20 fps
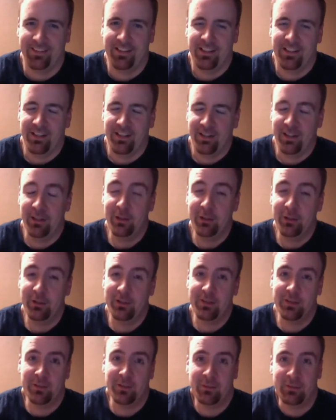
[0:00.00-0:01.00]
They're doing
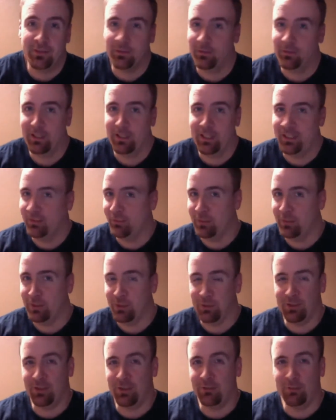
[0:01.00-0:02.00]
something right, and we just got to
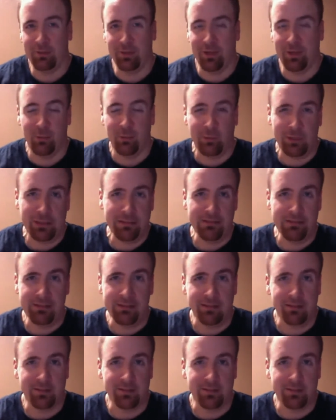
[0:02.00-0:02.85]
figure out what it is.